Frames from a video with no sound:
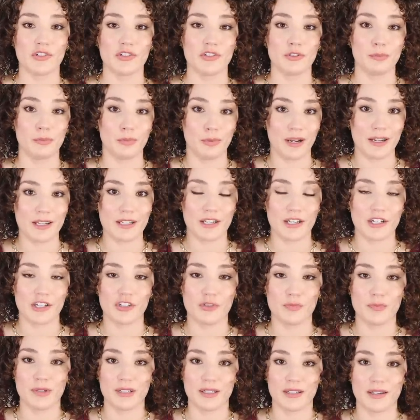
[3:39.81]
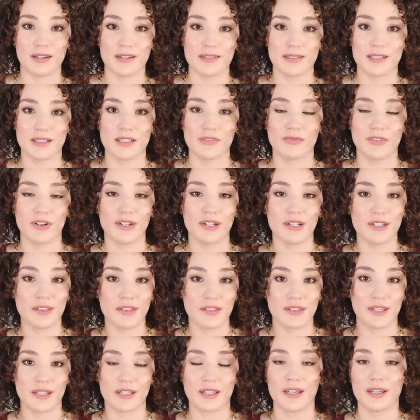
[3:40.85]
to breakage because it's very
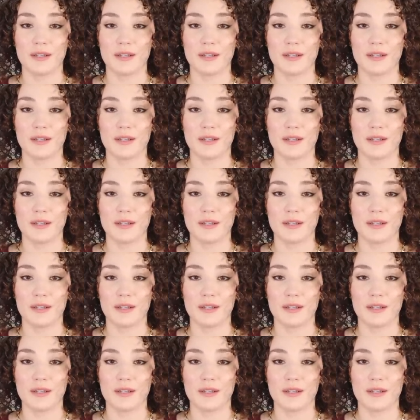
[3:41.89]
thick